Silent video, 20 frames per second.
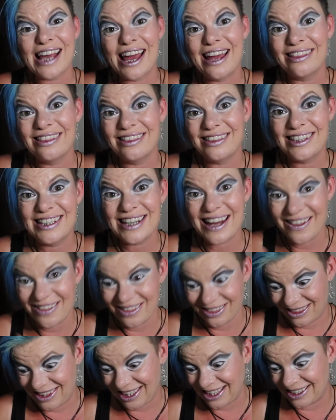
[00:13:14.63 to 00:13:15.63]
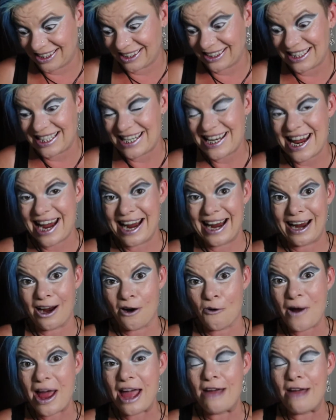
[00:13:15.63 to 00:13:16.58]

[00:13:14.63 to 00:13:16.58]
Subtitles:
and this now,